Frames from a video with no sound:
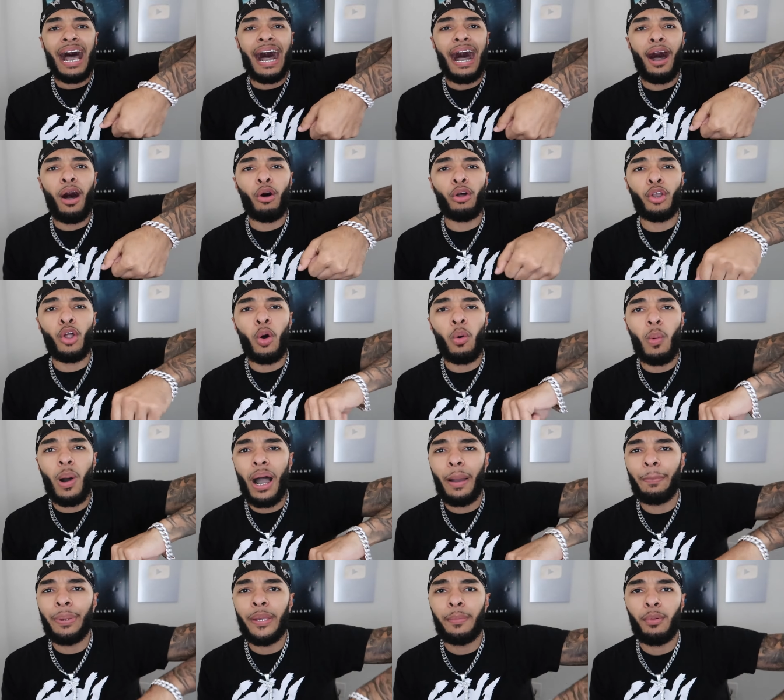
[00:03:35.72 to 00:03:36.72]
I don't know
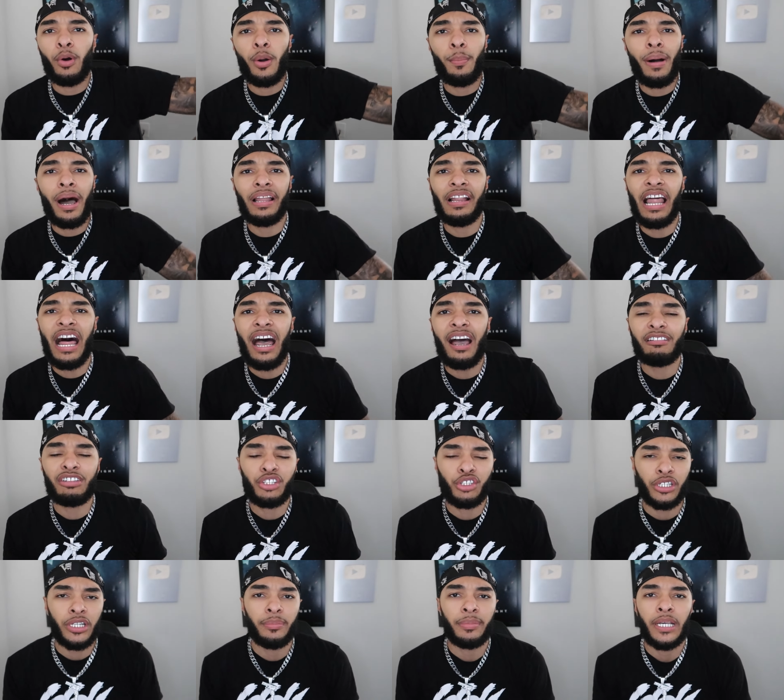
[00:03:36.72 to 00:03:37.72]
why people in my live
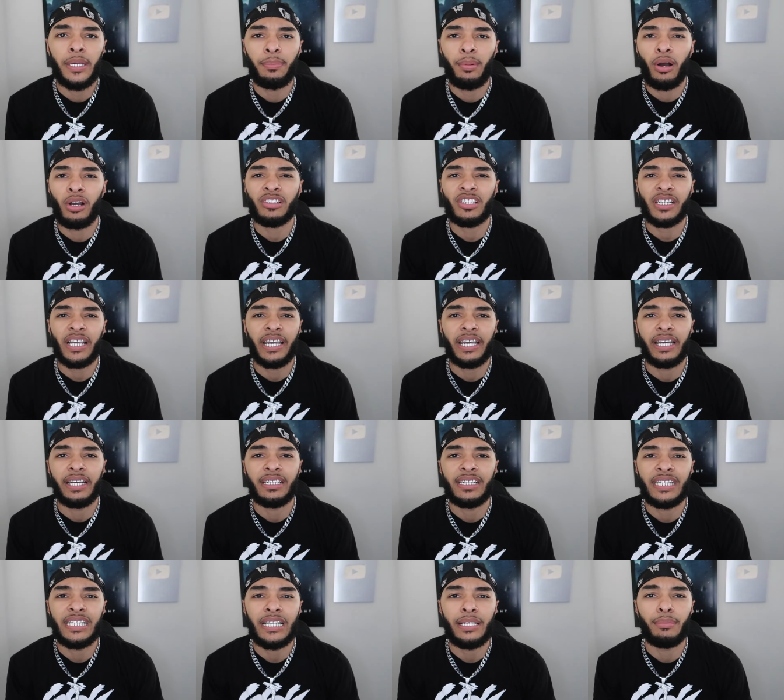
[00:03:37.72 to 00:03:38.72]
stream keep on saying
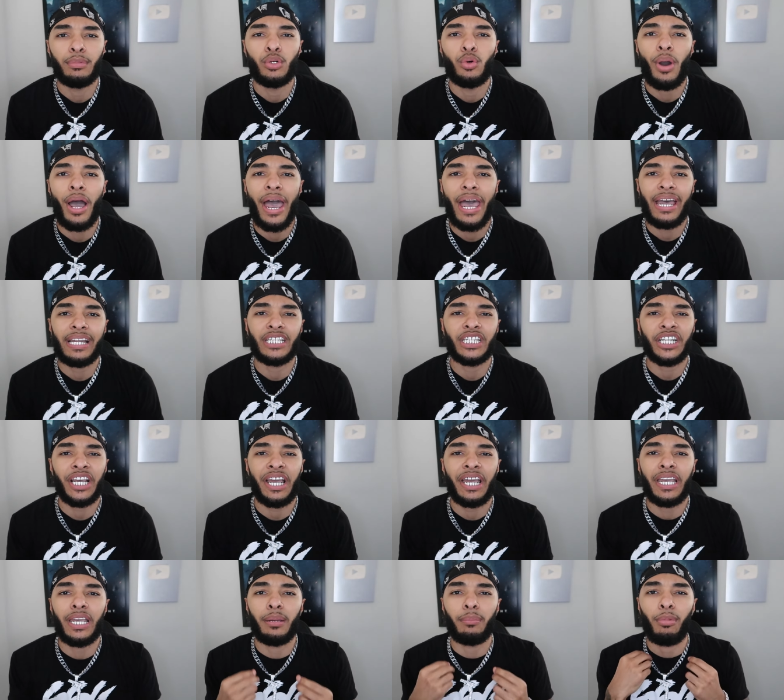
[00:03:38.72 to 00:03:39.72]
Temu ad
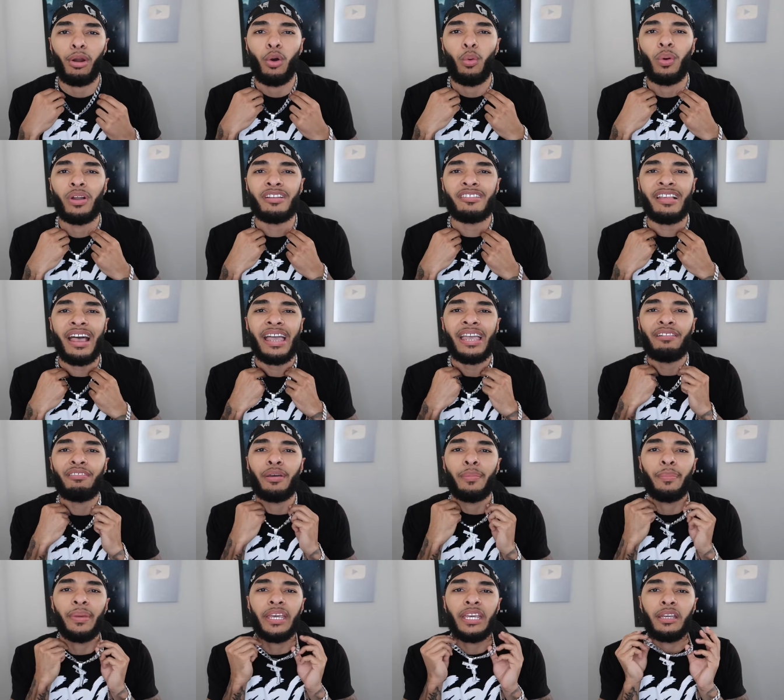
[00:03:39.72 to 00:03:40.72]
chain, bro. What does that
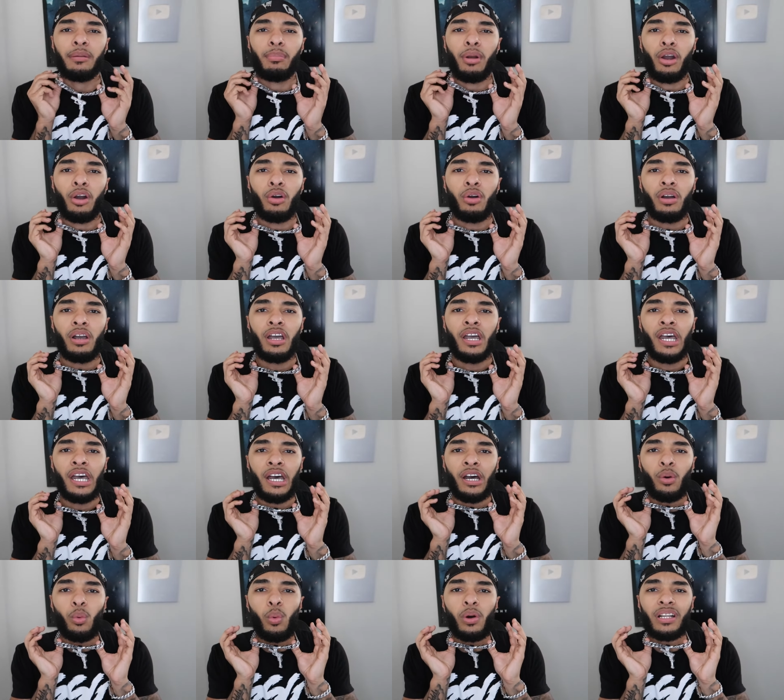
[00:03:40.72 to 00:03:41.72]
even mean, bro?
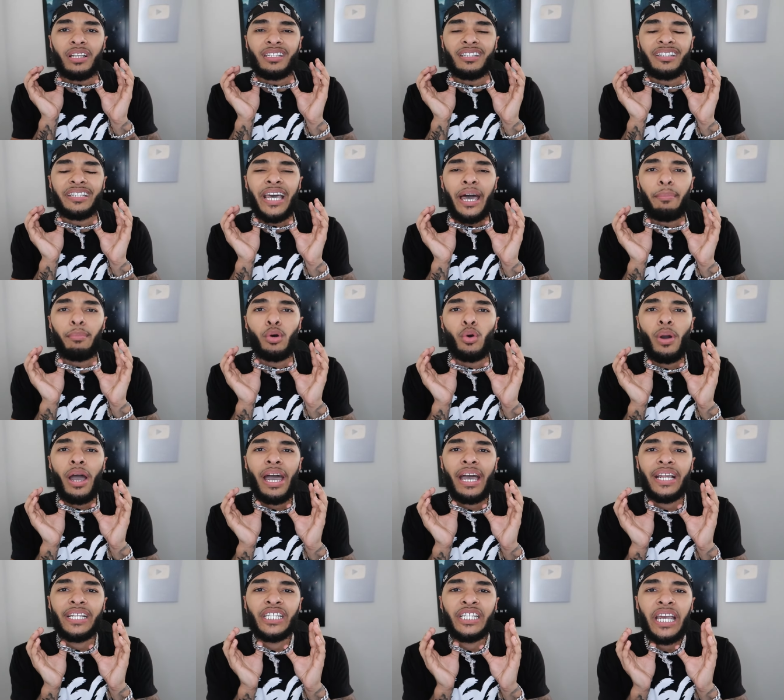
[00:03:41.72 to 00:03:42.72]
What does Temu
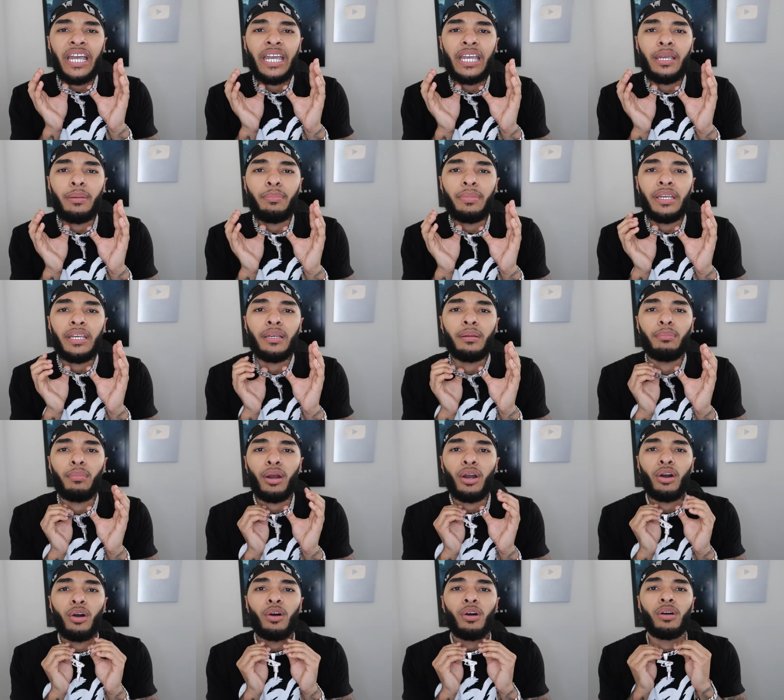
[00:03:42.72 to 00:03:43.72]
ad chain mean,
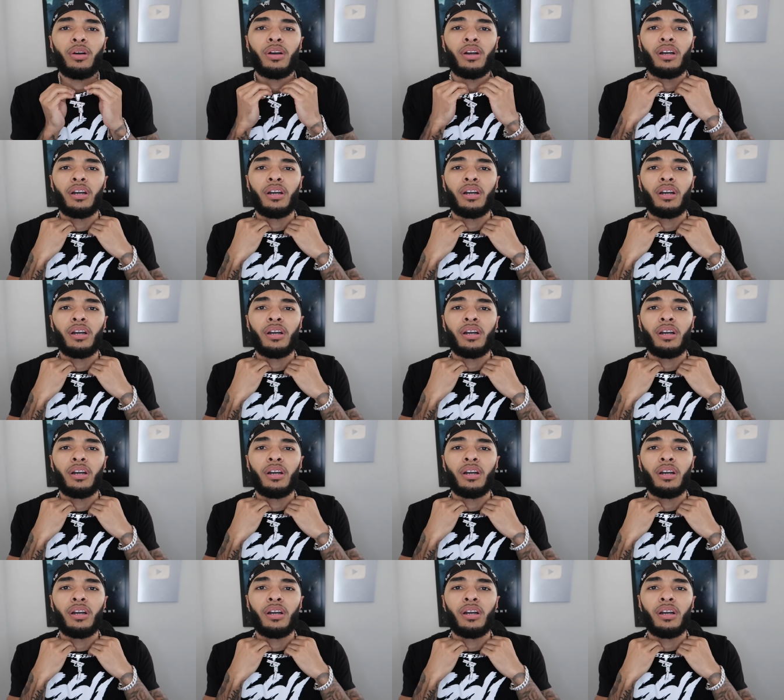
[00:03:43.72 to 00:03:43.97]
bro?